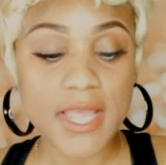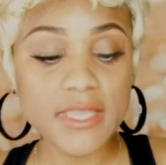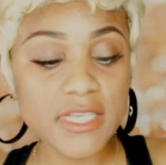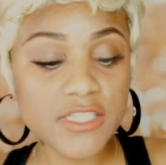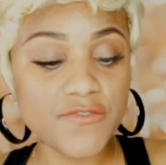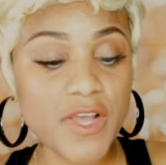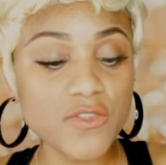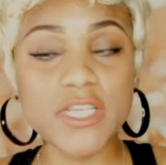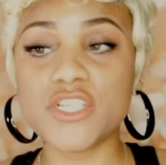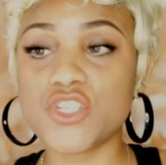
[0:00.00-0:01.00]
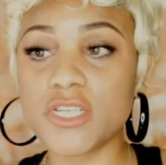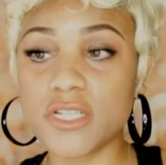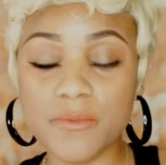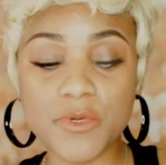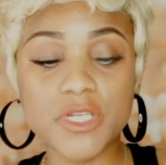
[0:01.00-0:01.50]
And this
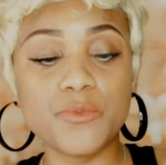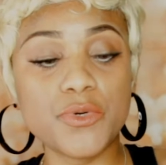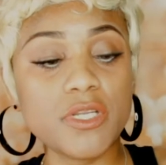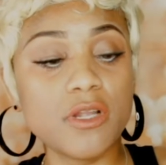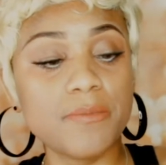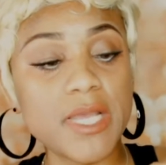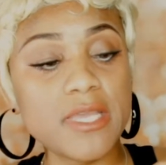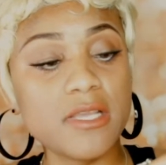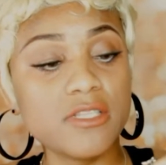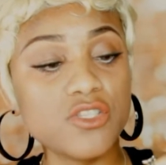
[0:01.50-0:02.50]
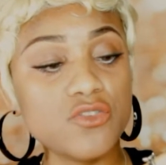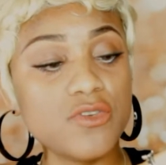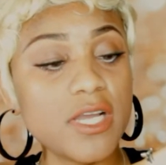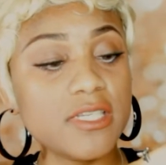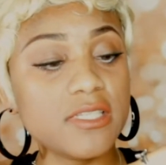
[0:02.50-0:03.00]
foundation, I'm gonna put it on my hand so you
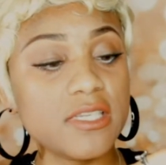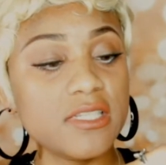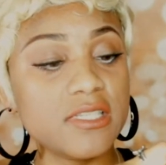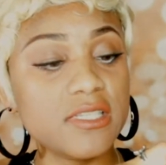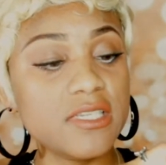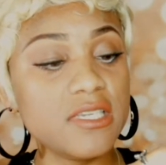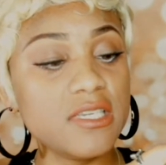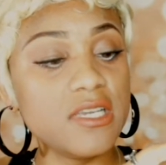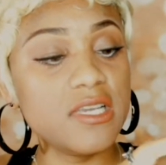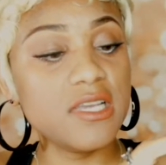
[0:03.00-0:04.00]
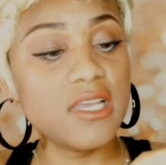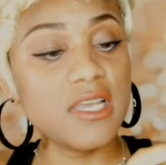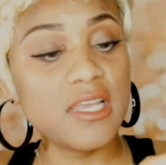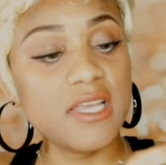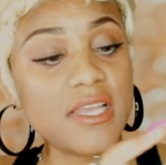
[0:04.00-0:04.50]
guys can see.
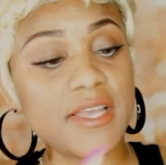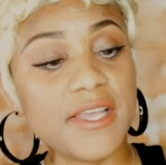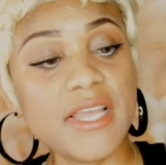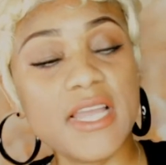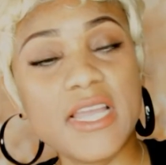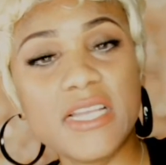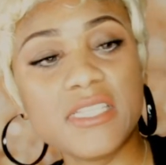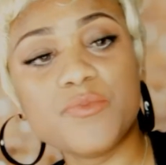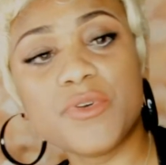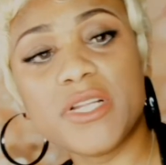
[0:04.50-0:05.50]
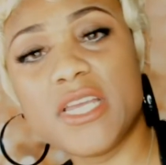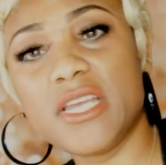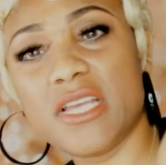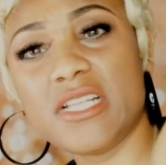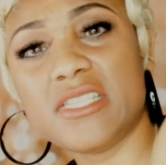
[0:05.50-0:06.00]
It's pretty,
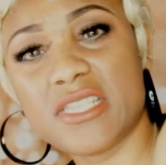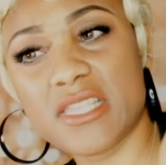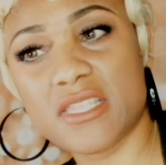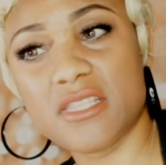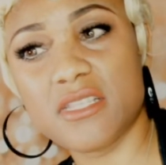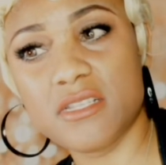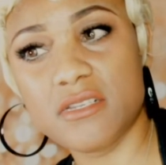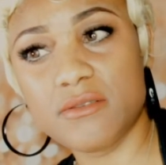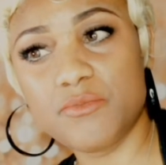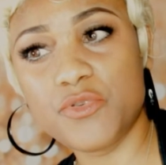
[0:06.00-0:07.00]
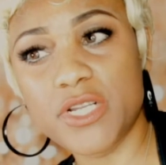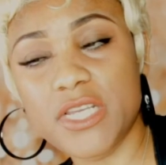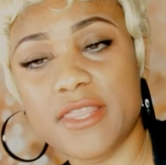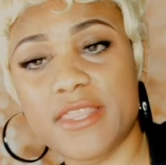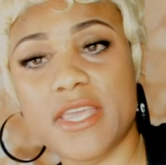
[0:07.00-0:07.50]
it's
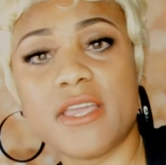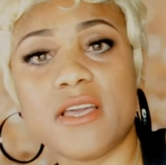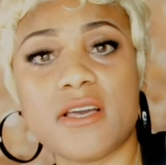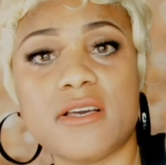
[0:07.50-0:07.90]
pretty thick.